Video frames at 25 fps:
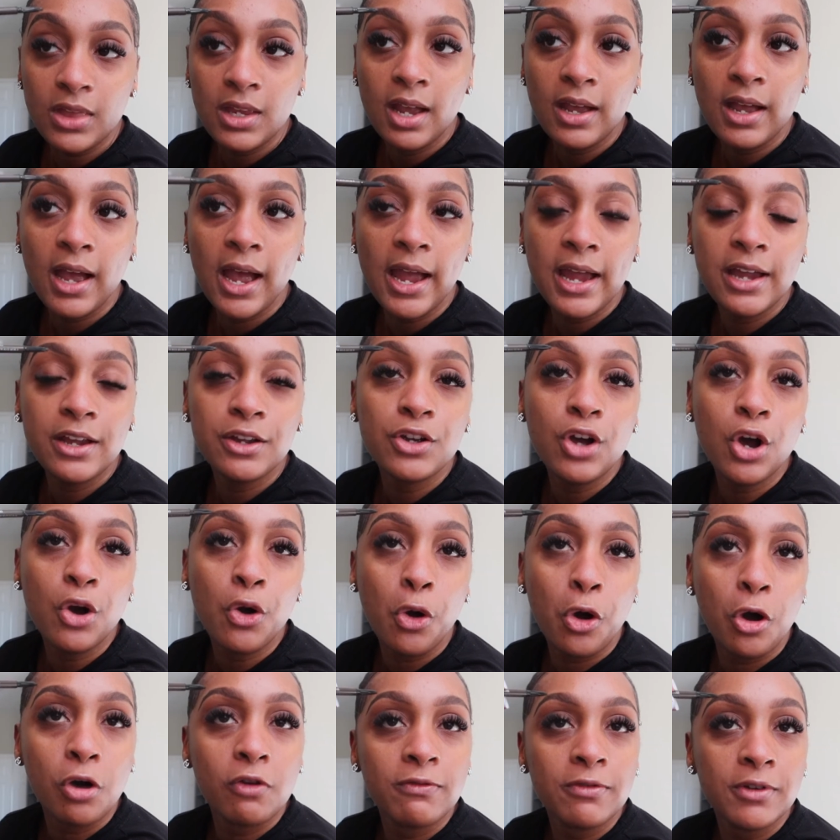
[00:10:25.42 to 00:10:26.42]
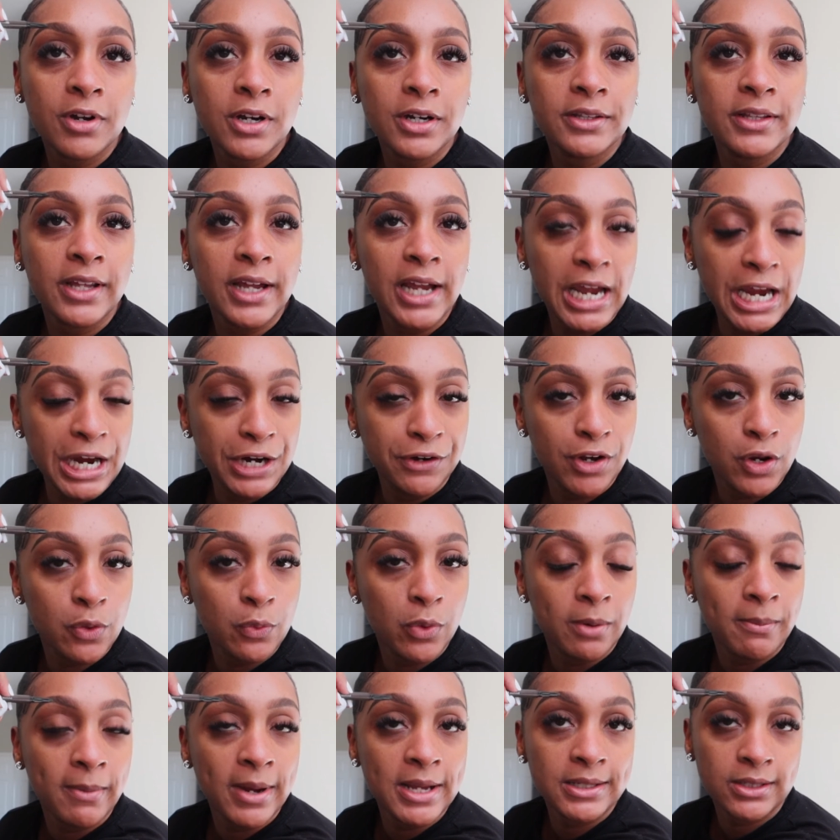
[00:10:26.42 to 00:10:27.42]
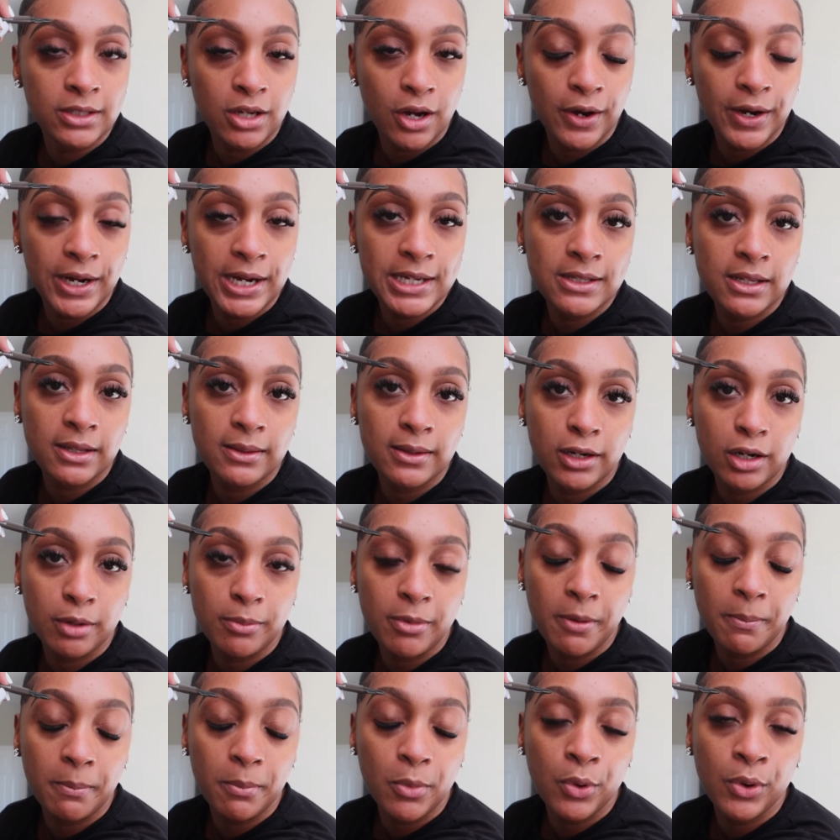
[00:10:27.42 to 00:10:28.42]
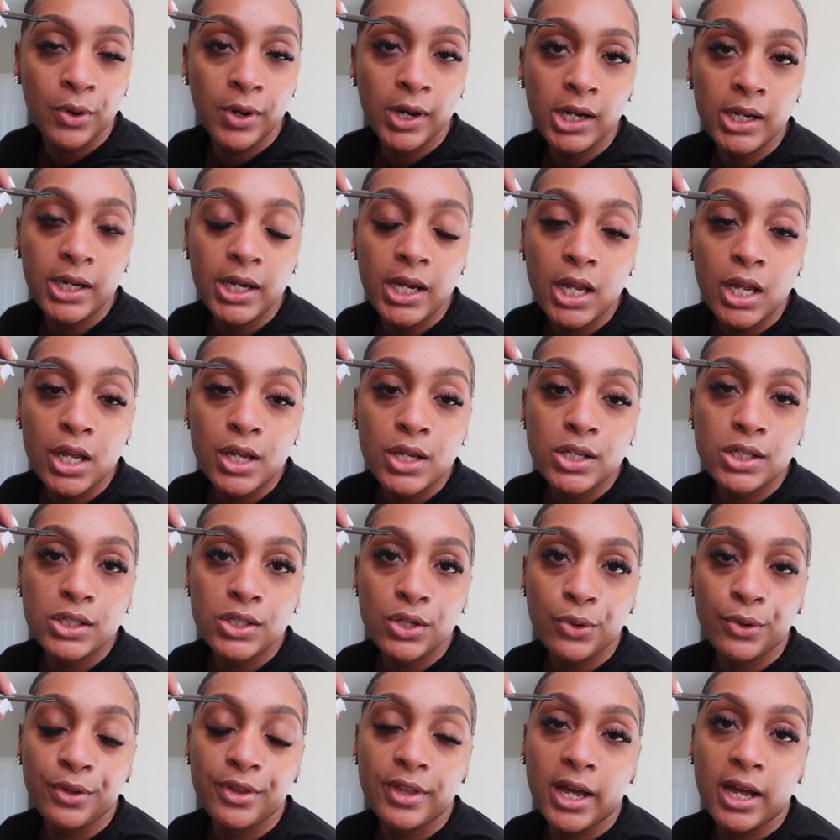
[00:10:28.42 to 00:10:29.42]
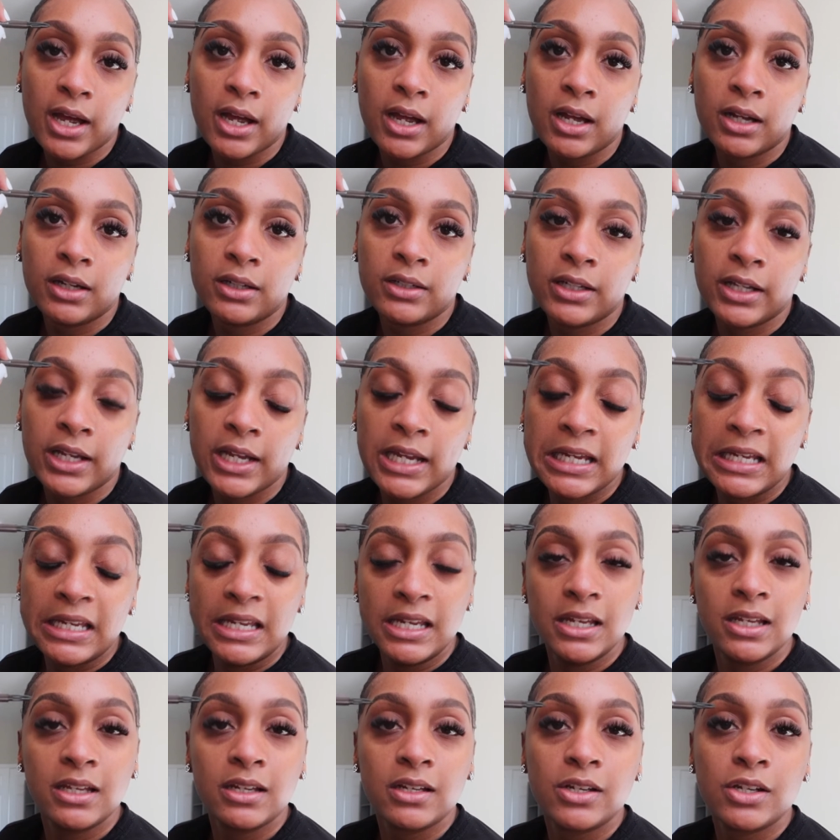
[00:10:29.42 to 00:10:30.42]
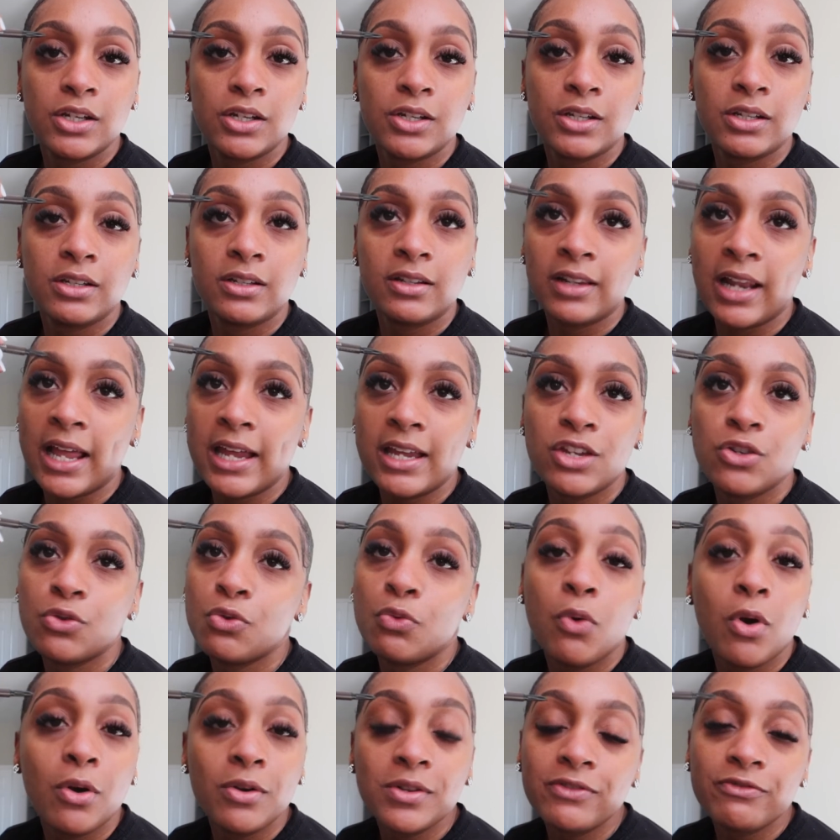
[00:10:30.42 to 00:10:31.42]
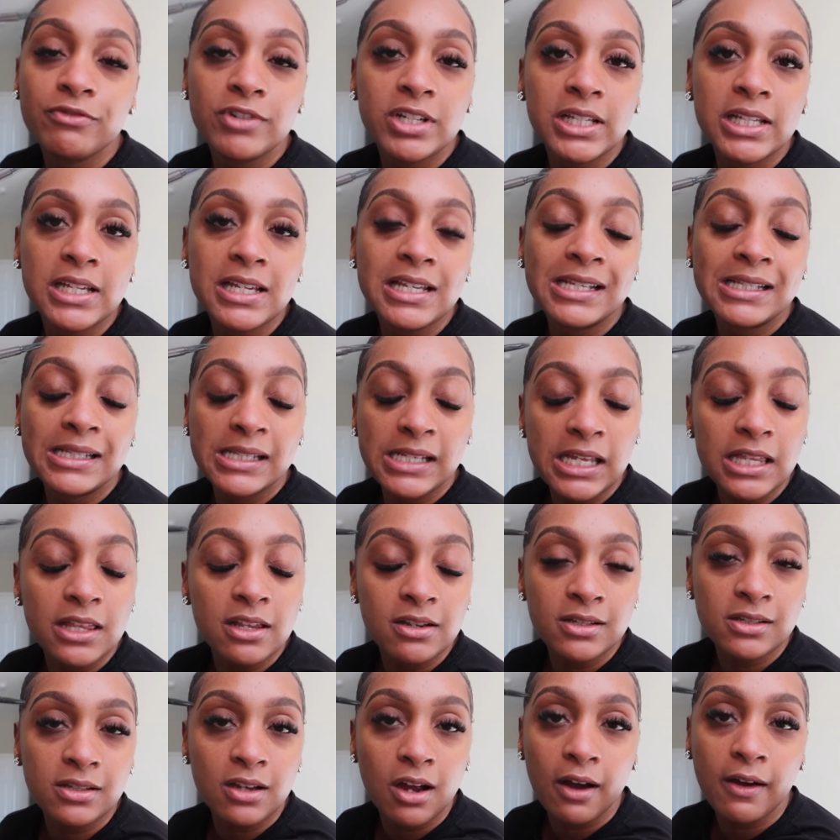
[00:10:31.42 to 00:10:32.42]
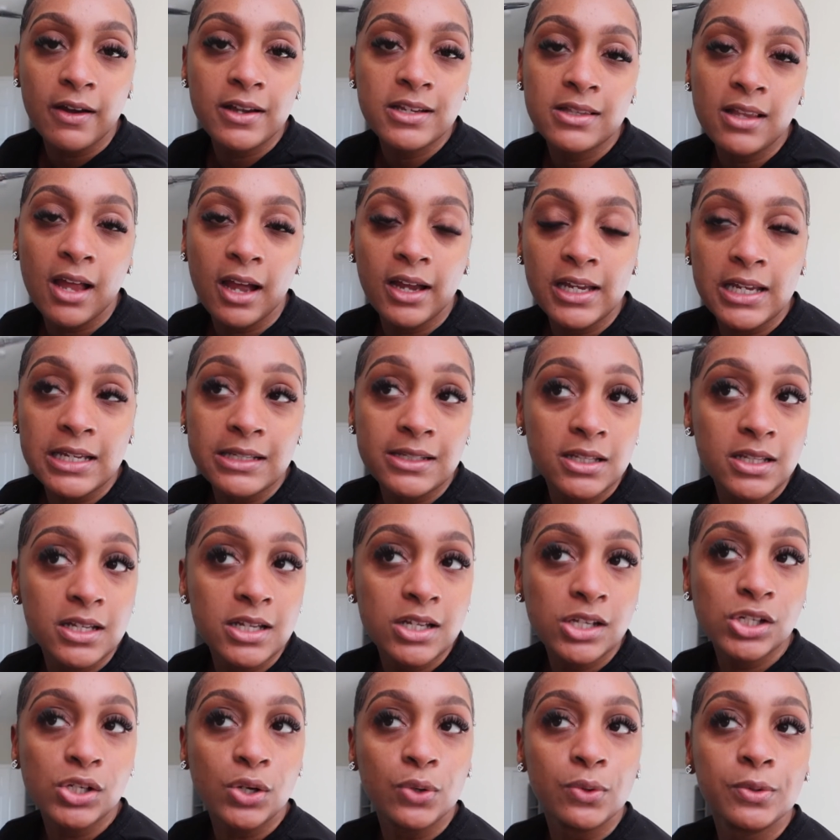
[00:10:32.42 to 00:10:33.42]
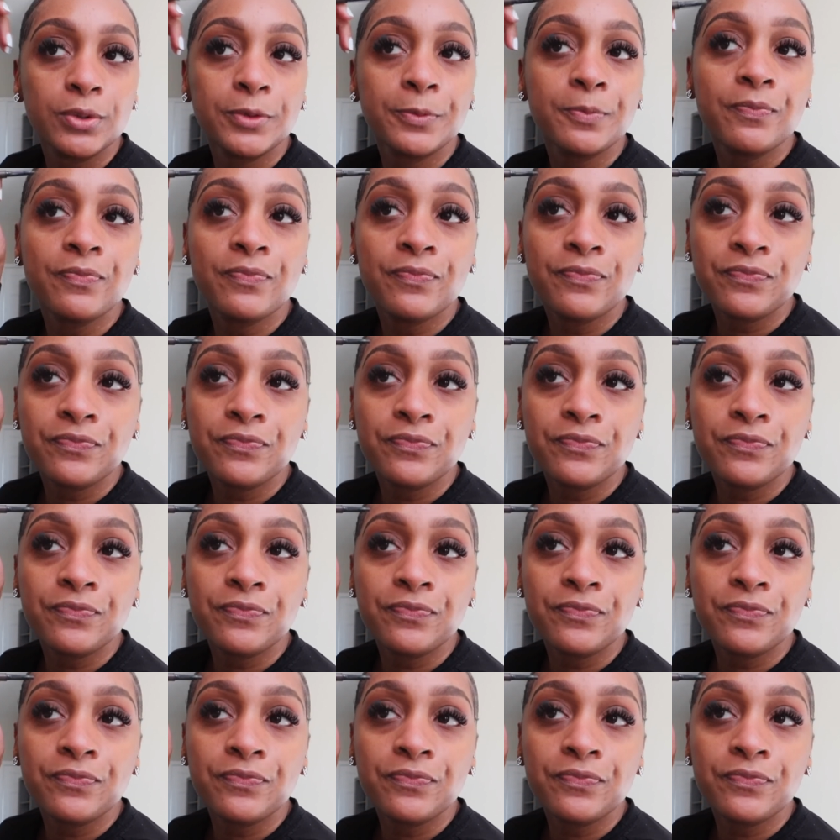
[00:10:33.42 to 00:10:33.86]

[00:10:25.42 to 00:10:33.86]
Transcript: I go over the area where my scar is a little bit more so that it can, like, you won't really see the scar. It's not easily shown.